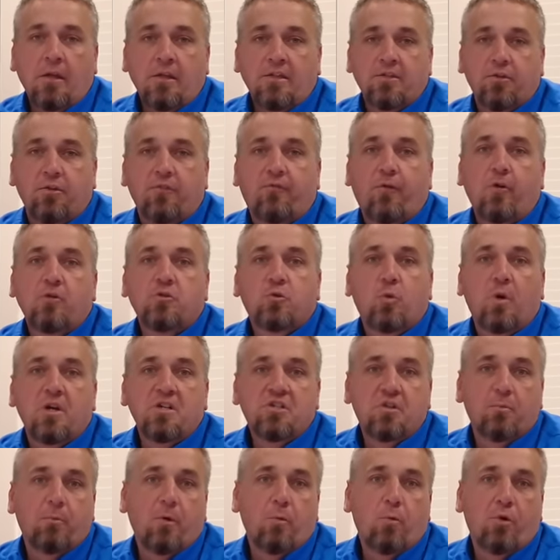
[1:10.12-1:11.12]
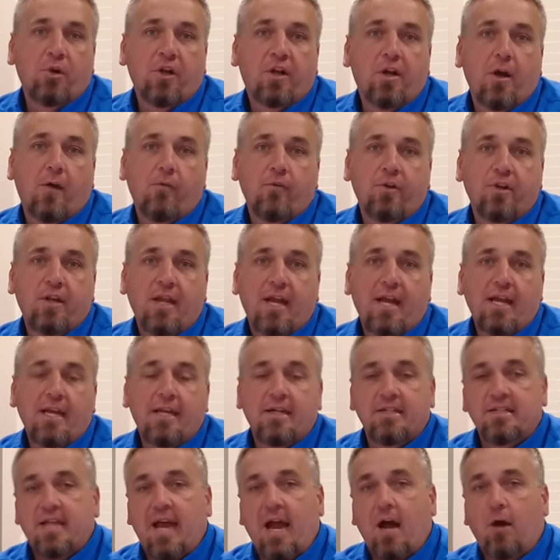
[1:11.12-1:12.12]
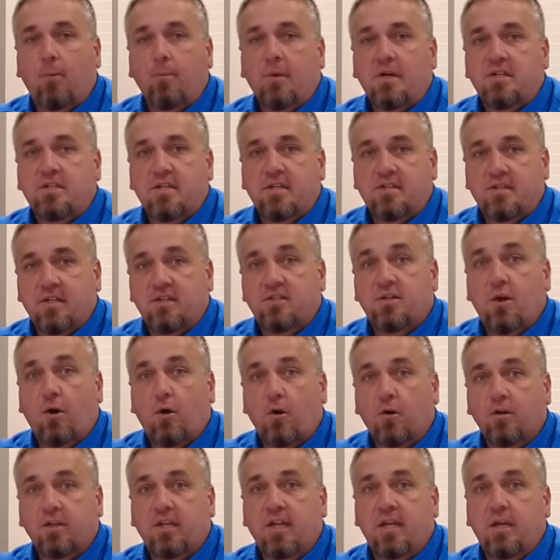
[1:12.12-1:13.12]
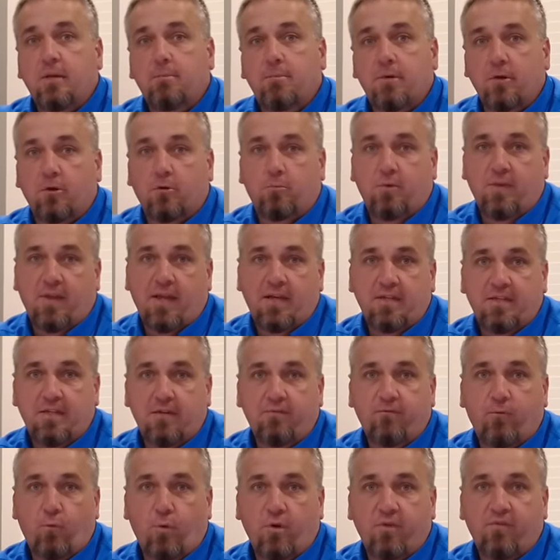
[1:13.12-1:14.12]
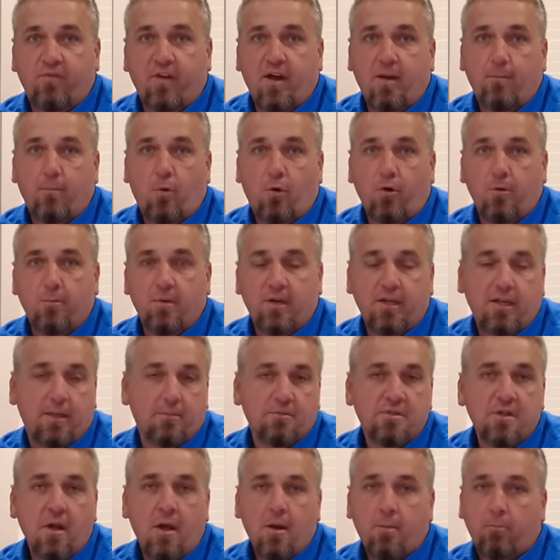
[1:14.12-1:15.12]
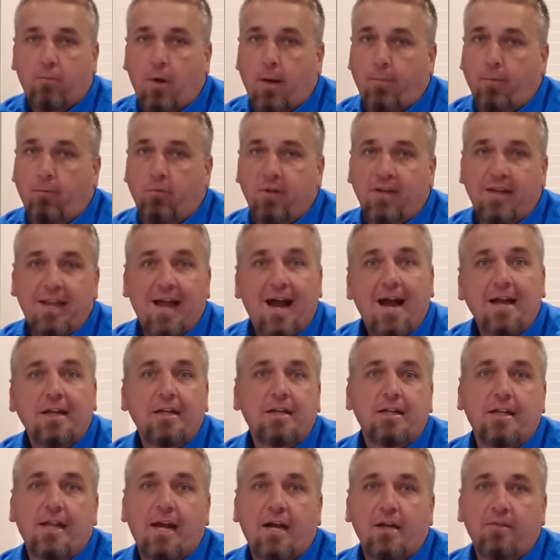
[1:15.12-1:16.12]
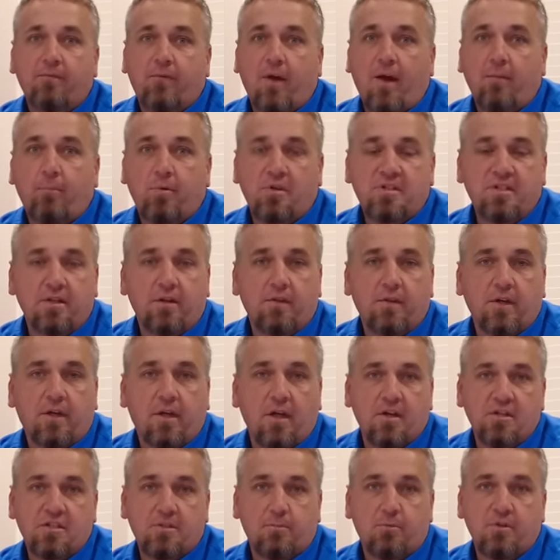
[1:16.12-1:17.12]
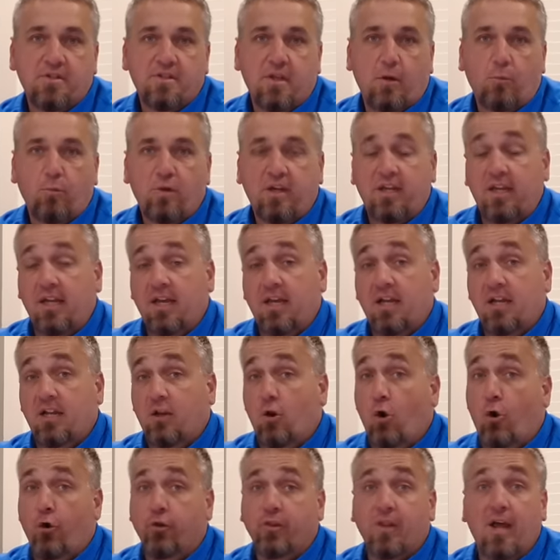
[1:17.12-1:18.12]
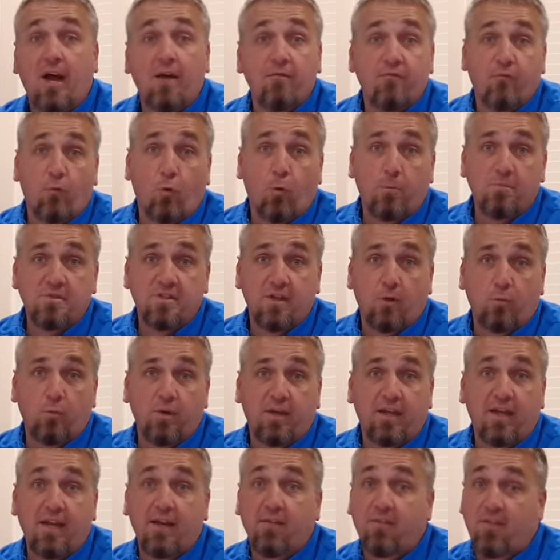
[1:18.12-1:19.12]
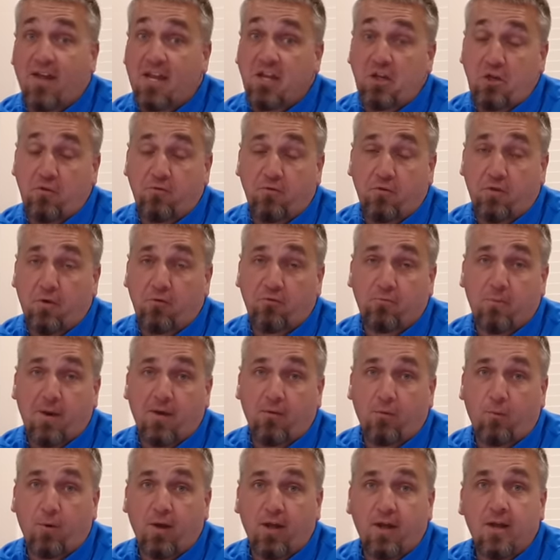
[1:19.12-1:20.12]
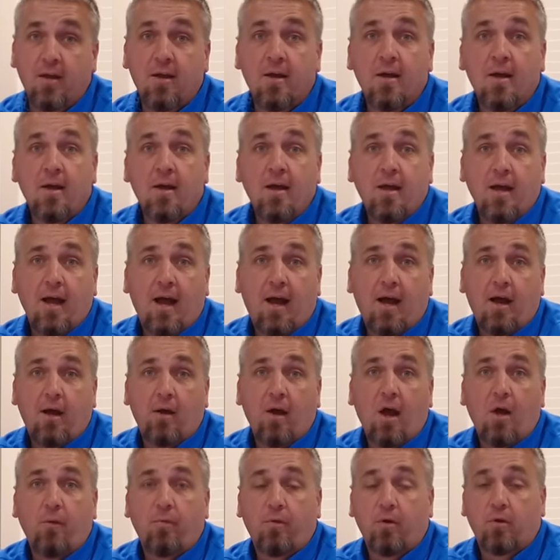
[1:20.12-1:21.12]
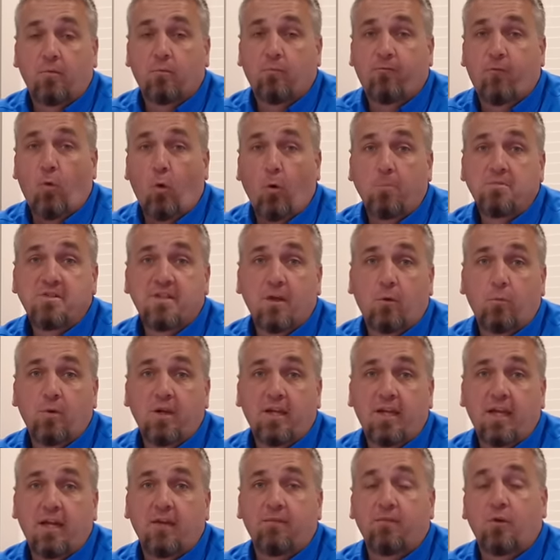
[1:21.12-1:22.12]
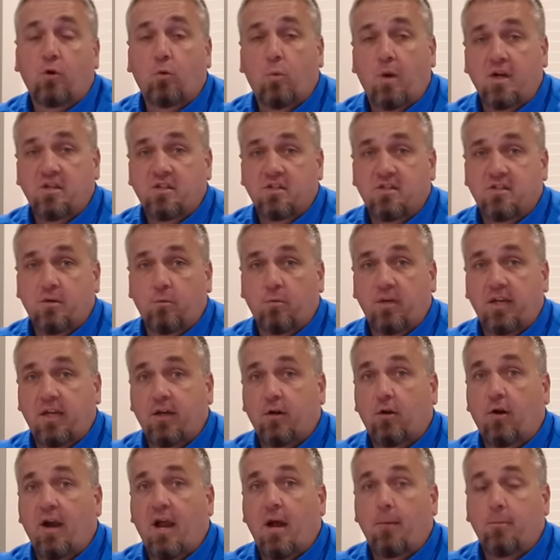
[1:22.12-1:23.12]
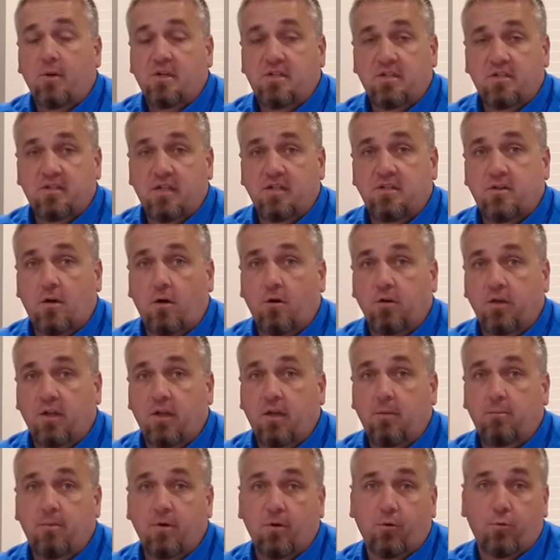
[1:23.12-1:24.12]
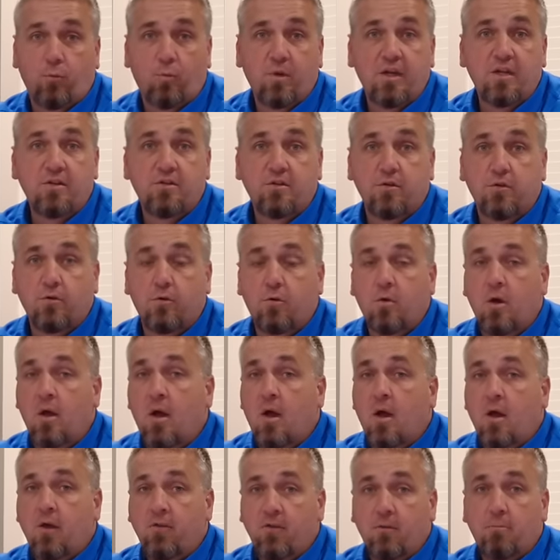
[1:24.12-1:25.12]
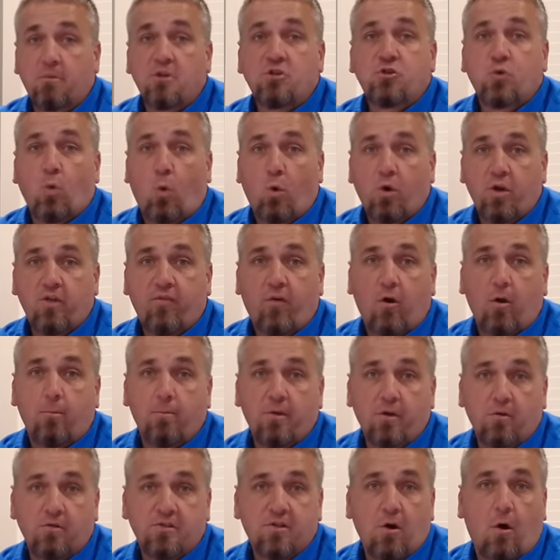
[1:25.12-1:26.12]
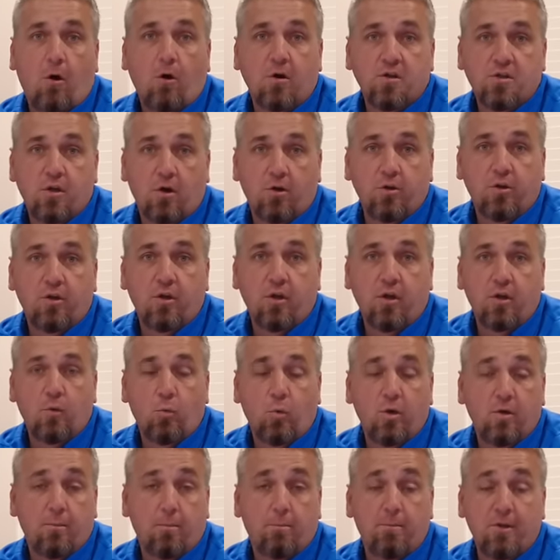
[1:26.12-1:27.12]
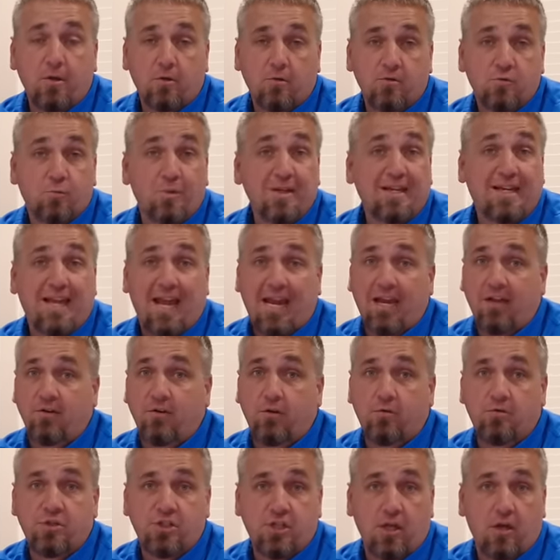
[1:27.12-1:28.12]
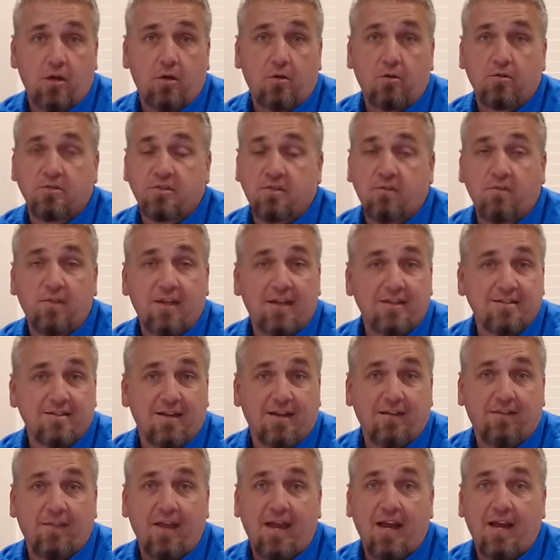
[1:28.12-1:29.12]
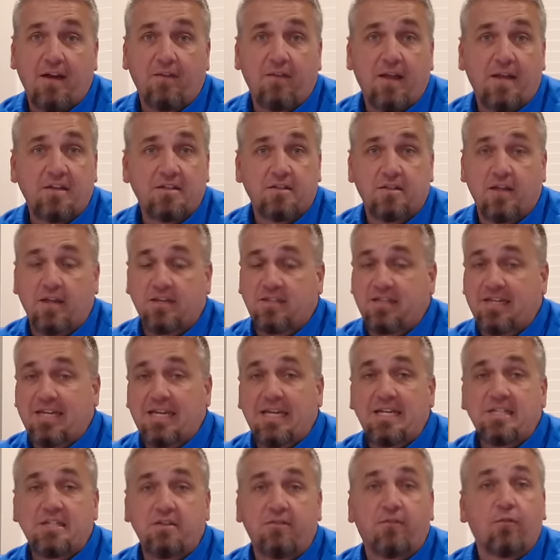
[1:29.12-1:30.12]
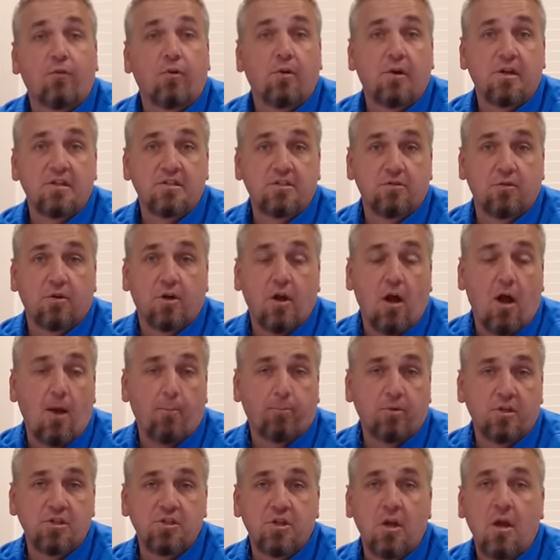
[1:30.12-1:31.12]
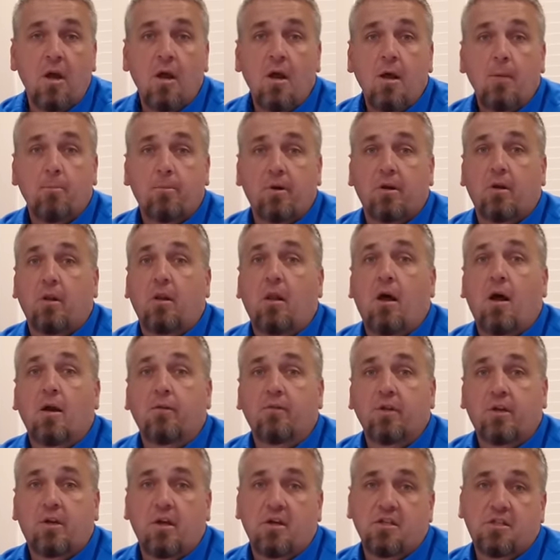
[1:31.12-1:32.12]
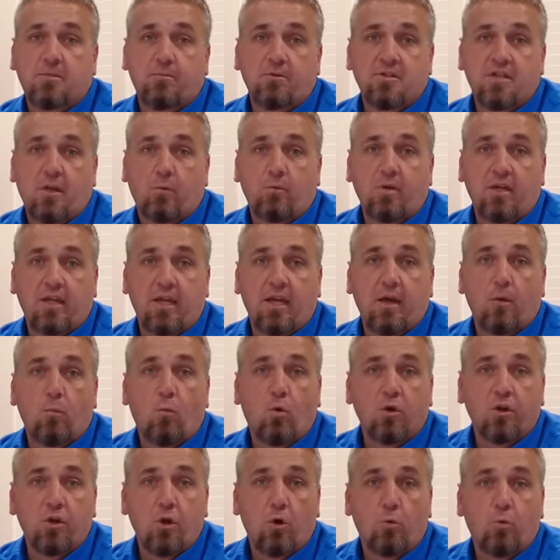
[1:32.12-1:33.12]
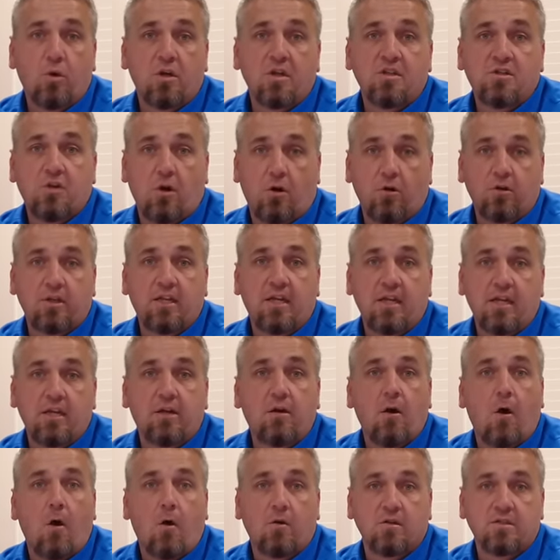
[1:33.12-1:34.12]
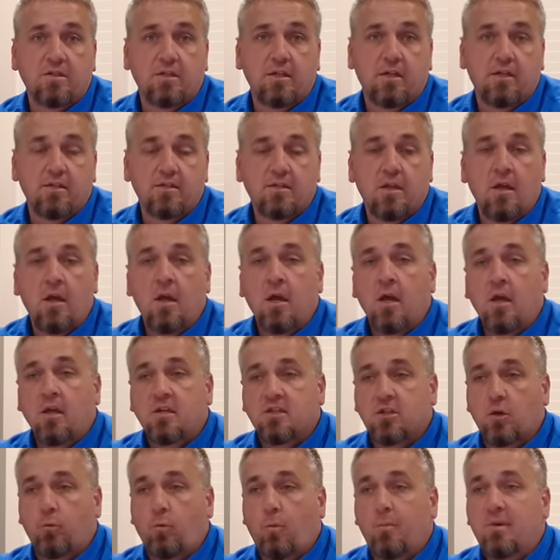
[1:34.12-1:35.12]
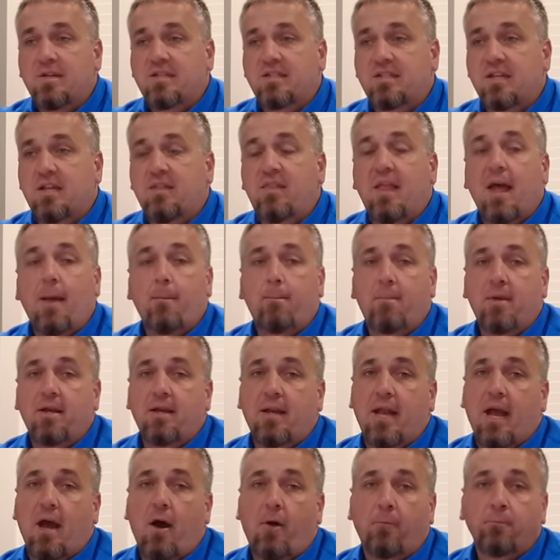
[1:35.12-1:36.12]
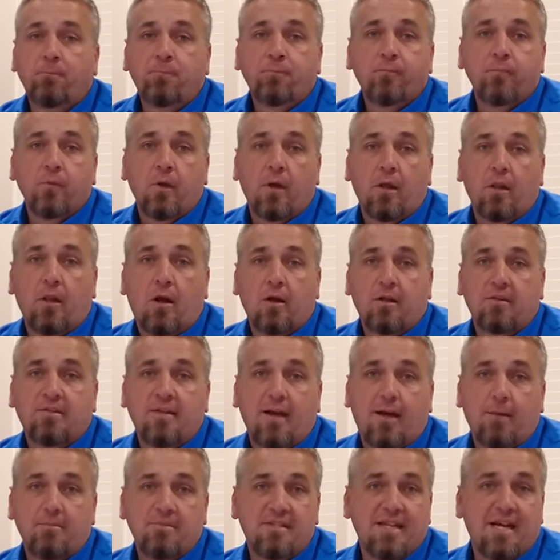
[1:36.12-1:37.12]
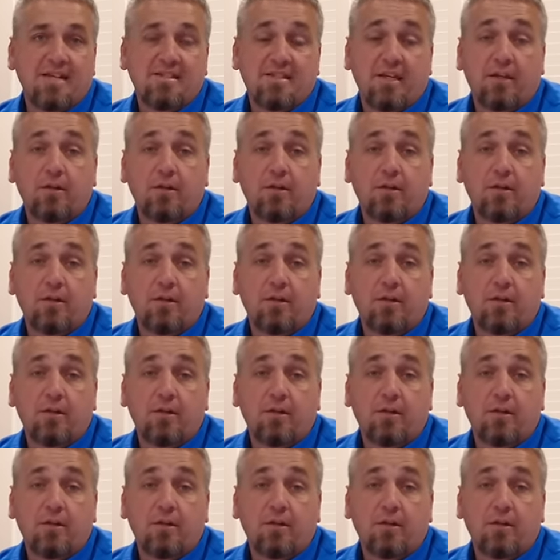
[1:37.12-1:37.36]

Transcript: So the first question we want to cover today is how much is a turnkey bill with 1845 Barndominiums? Probably 90 to 95% of the customers that we get and online forms that we get, thank you for those by the way, uh, the forms that we get and the questions that we get are how much is a turnkey build? We do the majority of our builds are turnkey builds. We can do shells and things like that. That's that's easy for us to accomplish. But a lot of the customers that we get want to know what a turnkey cost is. So when we send that bid out, a lot of times that's